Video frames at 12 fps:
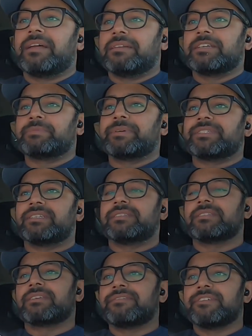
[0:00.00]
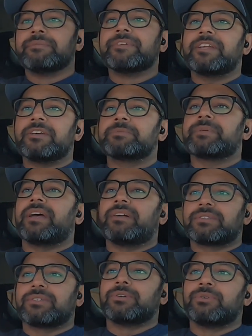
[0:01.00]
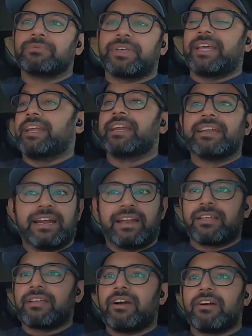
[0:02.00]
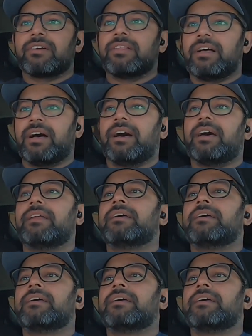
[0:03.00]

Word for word: especially since I film videos, but I also get in and out of the car a lot,